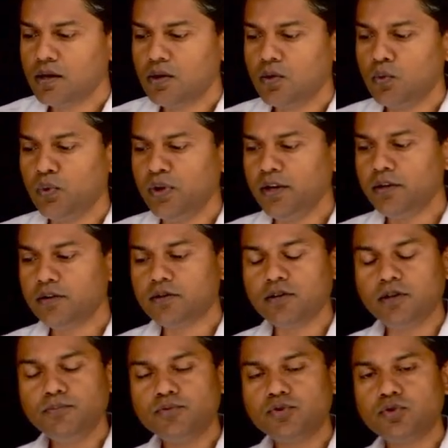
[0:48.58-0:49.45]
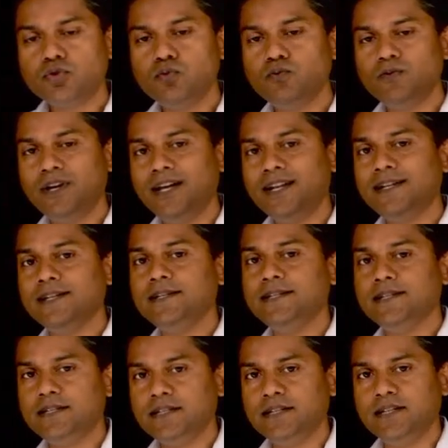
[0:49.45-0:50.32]
When it comes to
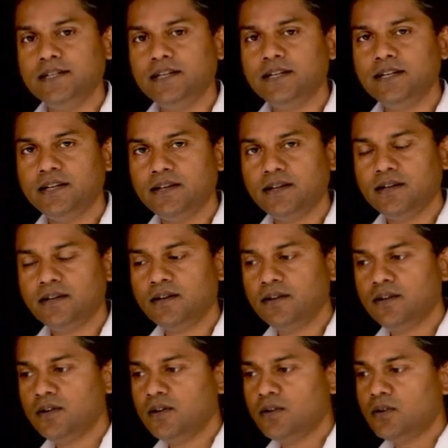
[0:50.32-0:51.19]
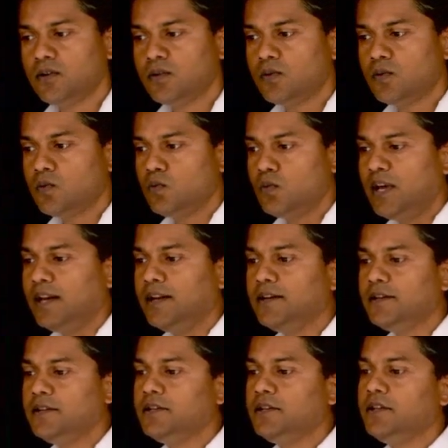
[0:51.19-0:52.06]
validity,
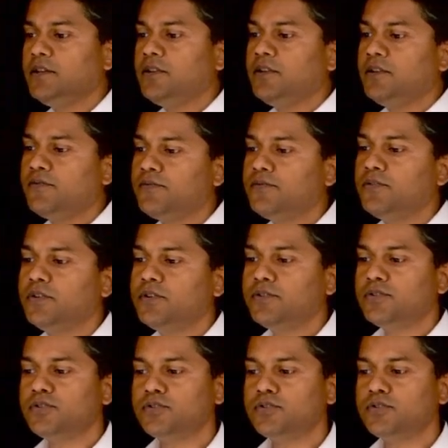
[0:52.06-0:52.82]
validity refers